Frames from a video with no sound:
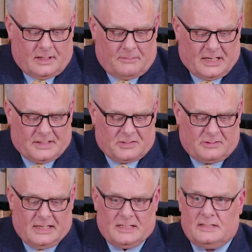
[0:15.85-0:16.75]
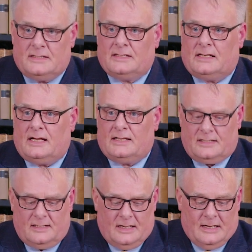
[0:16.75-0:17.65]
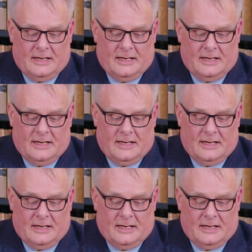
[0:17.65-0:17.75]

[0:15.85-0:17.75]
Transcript: matters relating to Talata